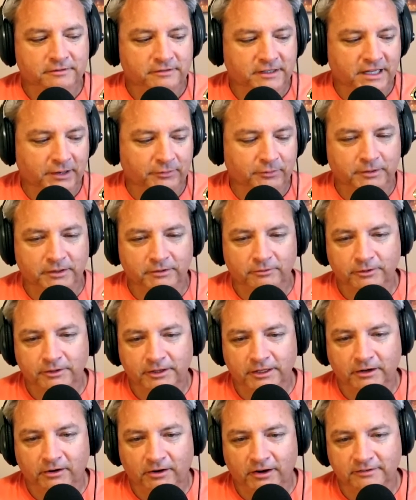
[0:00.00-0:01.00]
that would be
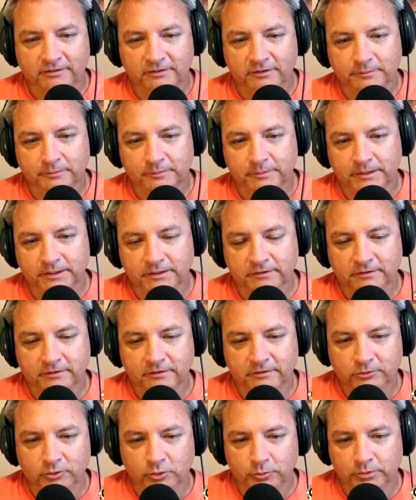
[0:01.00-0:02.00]
really awesome and
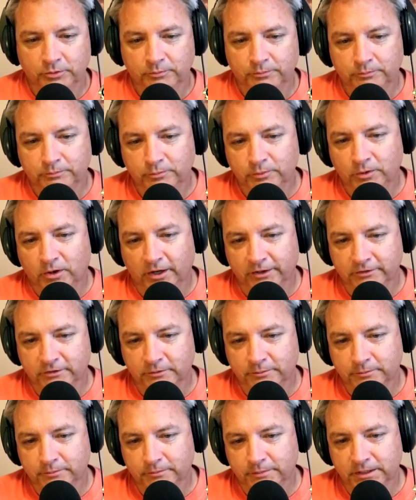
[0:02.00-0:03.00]
super
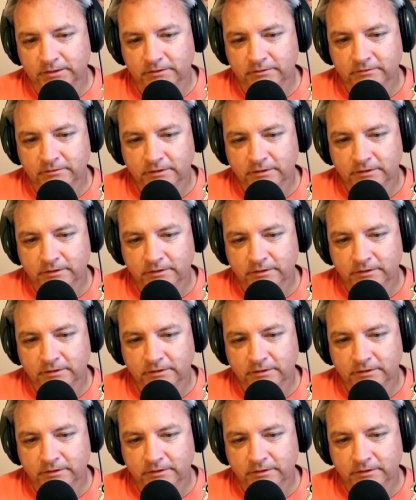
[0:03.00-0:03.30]
awesome.